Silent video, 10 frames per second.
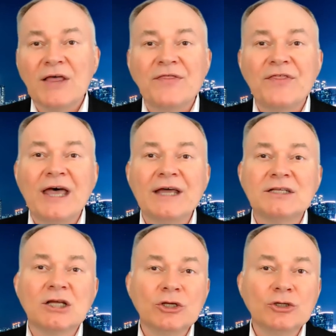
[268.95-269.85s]

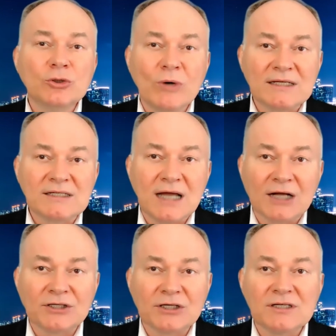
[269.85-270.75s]
that US
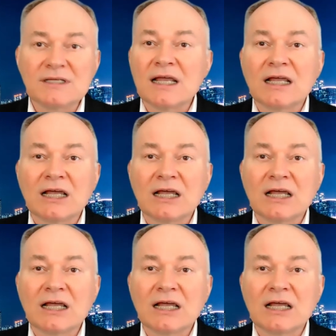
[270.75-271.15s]
doctors